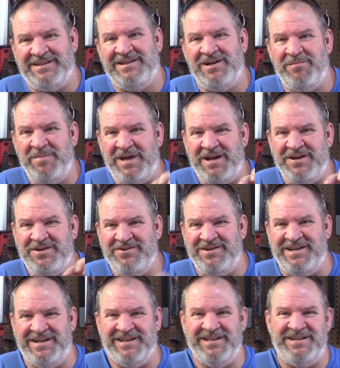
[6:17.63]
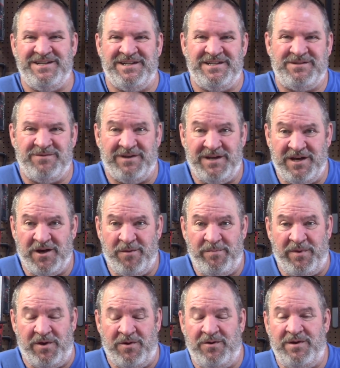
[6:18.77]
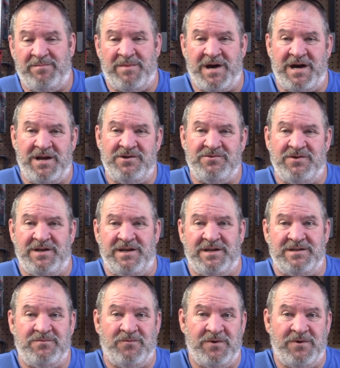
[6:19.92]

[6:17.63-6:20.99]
a little bit of due diligence will help you in monitoring this.